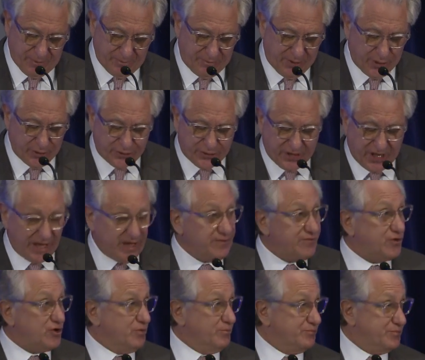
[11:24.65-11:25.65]
Both
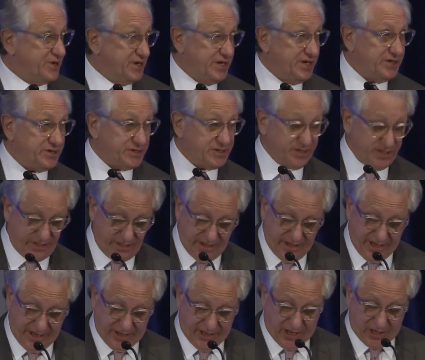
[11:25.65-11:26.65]
gave complete
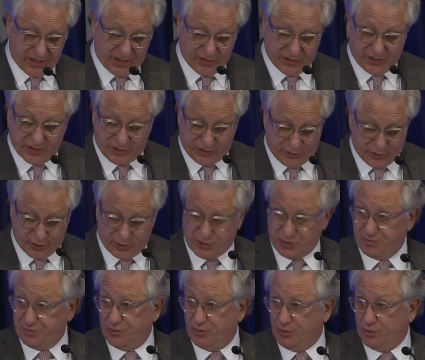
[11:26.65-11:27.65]
and unconditional
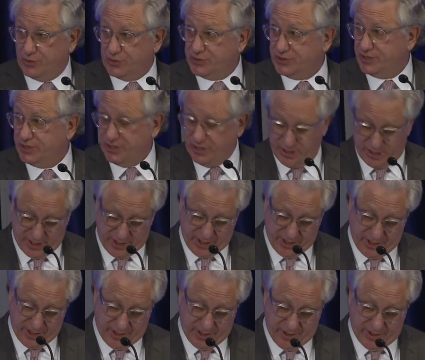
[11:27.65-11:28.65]
support,
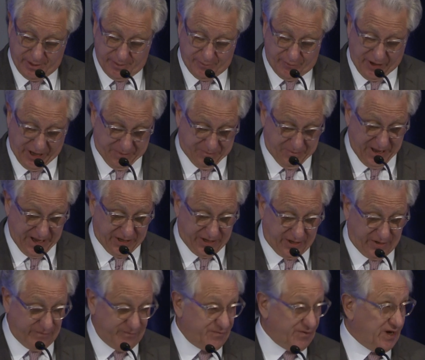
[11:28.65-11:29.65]

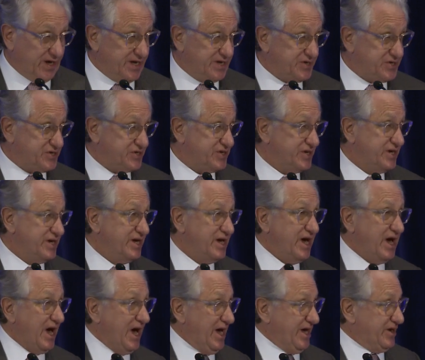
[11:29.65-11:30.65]
pragmatic advice,
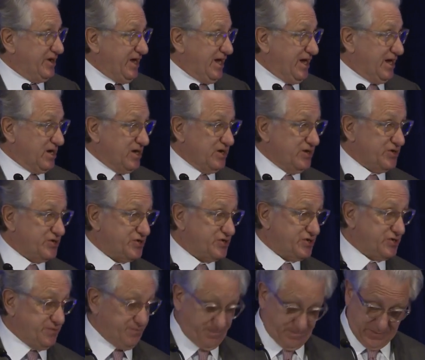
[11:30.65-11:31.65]
and
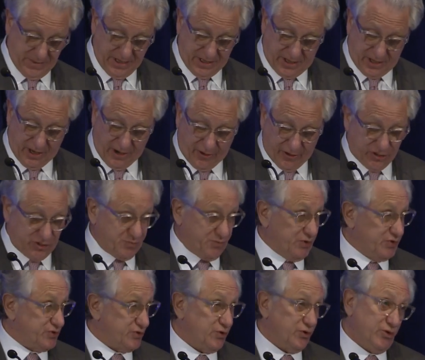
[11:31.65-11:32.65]
endless
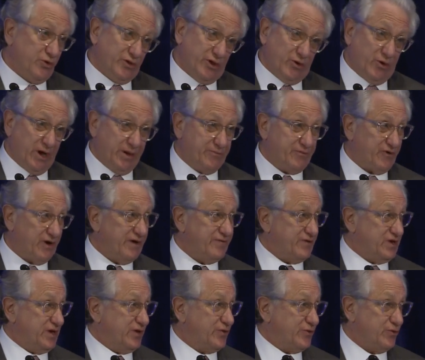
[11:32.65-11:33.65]
encouragement, although I
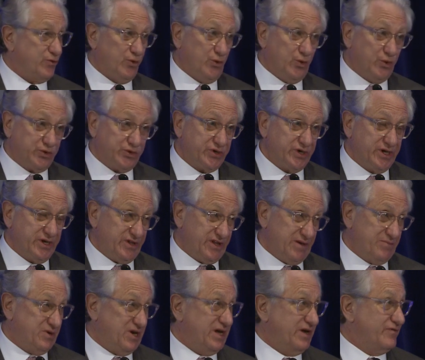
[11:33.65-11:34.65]
privately thought they
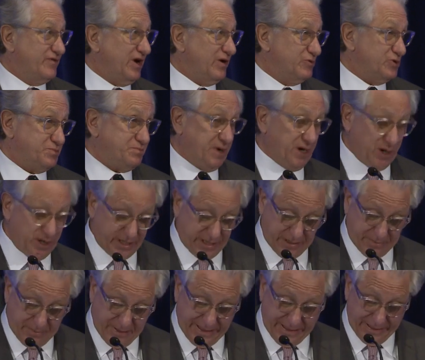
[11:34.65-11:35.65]
believed I was
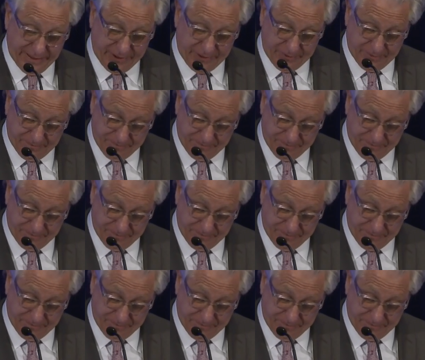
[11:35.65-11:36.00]
barking mad.